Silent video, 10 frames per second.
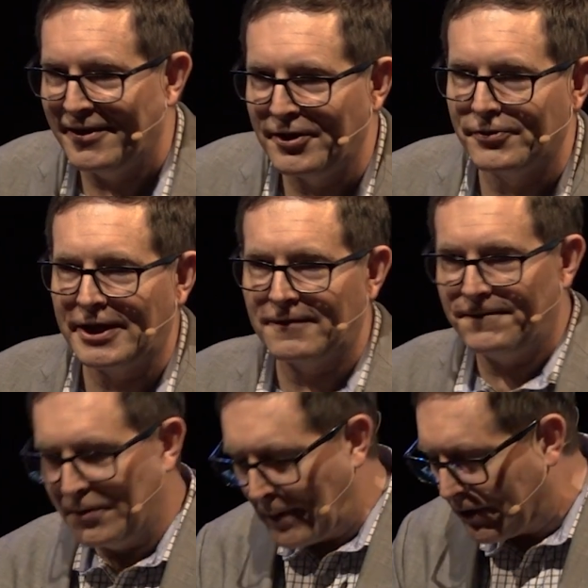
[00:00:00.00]
It can go like a
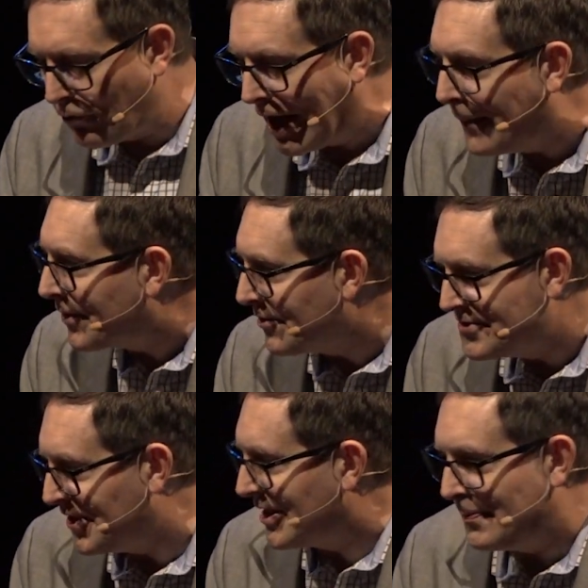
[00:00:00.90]
few
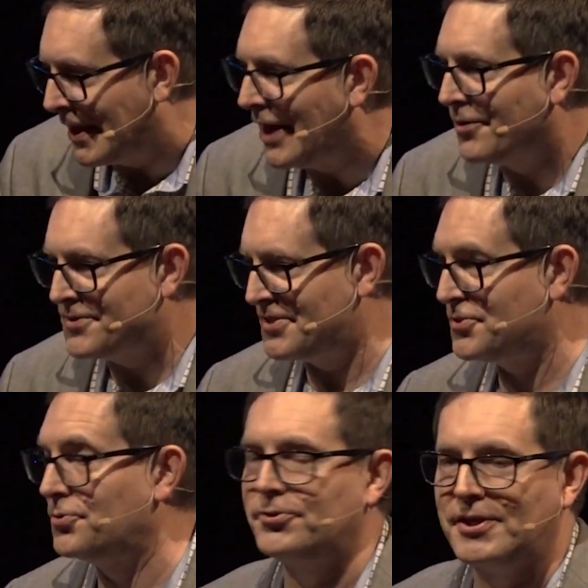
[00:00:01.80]
micrometers in a couple hours. It's
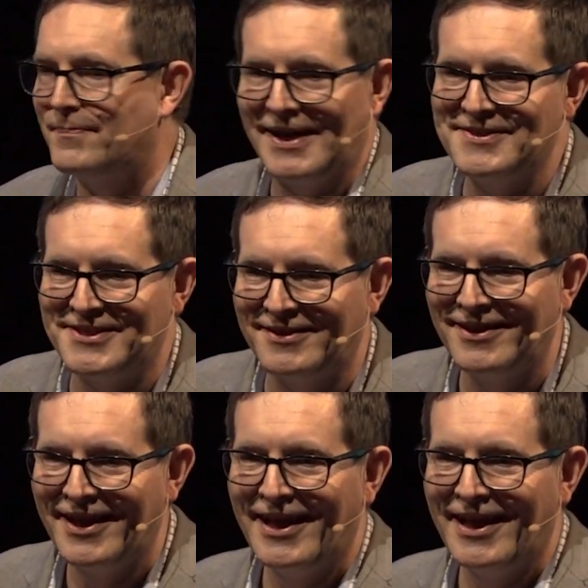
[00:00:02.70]
truly amazing.